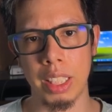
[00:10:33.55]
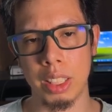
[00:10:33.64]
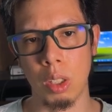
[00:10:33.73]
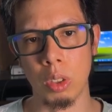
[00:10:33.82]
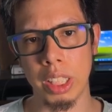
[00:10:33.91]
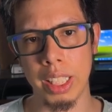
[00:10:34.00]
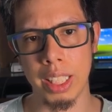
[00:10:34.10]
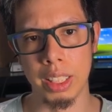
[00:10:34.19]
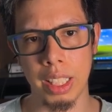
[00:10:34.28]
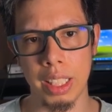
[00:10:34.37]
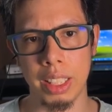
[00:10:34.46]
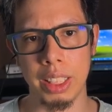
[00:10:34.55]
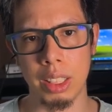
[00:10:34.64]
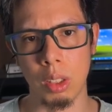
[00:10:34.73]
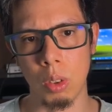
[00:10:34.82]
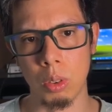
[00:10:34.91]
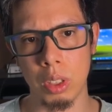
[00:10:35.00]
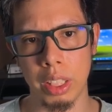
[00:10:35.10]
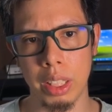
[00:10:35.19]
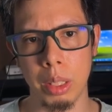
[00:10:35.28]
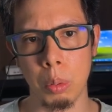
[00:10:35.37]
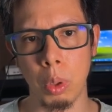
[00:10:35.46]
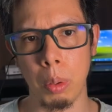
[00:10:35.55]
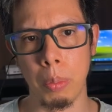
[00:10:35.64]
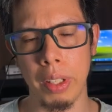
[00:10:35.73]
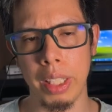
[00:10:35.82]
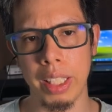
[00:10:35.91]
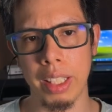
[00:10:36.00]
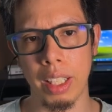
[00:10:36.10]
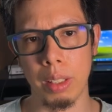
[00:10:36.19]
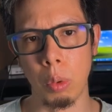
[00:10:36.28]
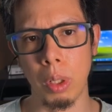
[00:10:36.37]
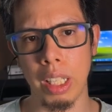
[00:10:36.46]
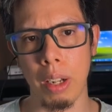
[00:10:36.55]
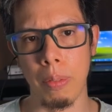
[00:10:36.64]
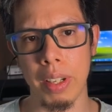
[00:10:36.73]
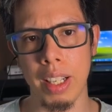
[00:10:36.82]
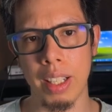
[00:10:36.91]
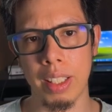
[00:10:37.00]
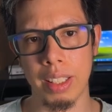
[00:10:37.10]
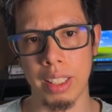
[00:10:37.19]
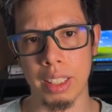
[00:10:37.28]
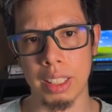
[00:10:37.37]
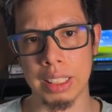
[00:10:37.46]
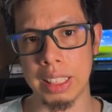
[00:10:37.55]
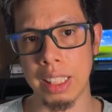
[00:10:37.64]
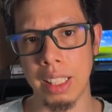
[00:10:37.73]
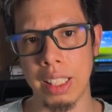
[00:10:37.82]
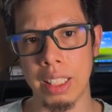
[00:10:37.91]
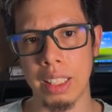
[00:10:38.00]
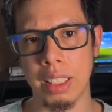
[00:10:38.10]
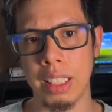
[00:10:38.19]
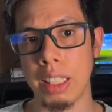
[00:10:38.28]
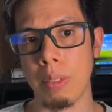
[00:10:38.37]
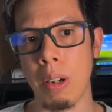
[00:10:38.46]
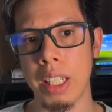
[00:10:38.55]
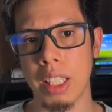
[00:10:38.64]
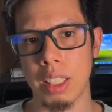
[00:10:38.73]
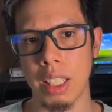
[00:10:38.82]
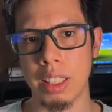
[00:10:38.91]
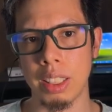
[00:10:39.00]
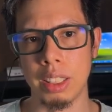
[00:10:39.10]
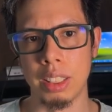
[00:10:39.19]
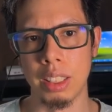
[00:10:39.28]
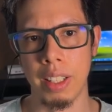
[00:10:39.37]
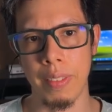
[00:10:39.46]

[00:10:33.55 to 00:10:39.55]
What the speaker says: continent and each country will have a single identifier that is